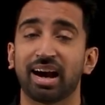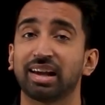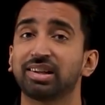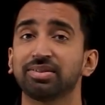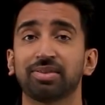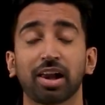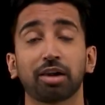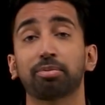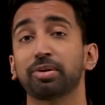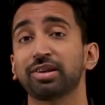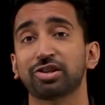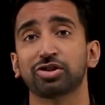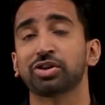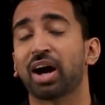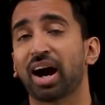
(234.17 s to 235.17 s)
a developer
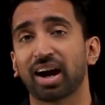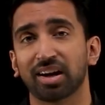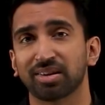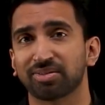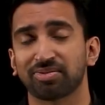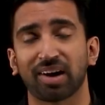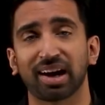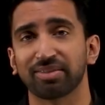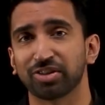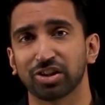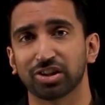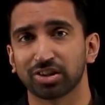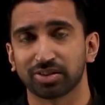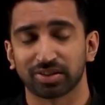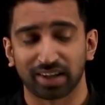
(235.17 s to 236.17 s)
that you hire five
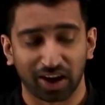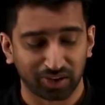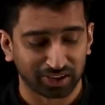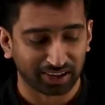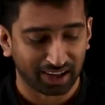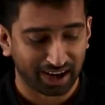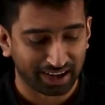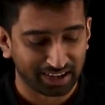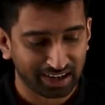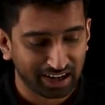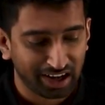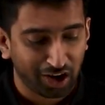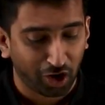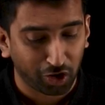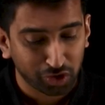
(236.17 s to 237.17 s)
years down the line,
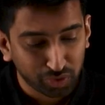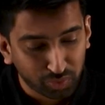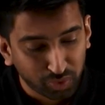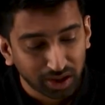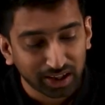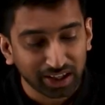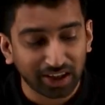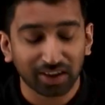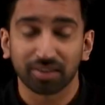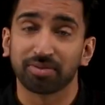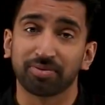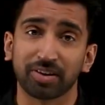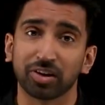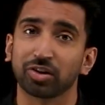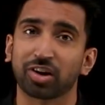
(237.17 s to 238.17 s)
are you really going to
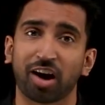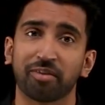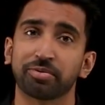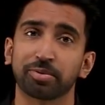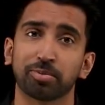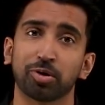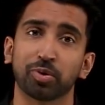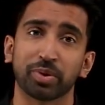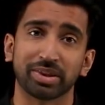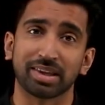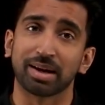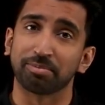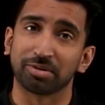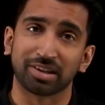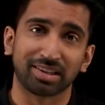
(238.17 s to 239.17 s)
feel comfortable with
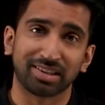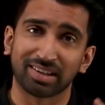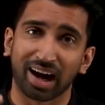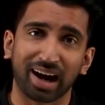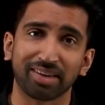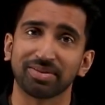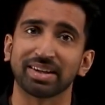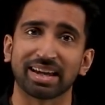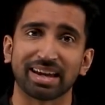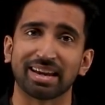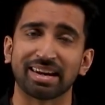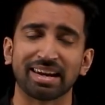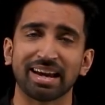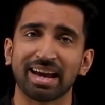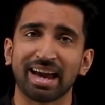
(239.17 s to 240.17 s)
them diving
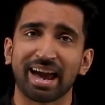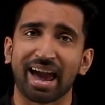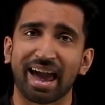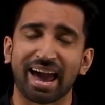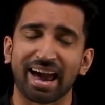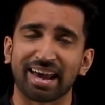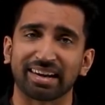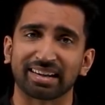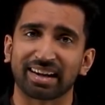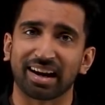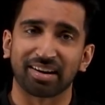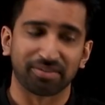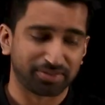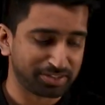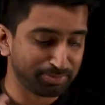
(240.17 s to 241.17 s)
in and
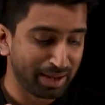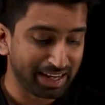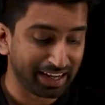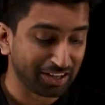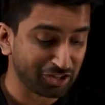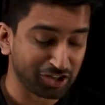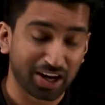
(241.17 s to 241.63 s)
kind of making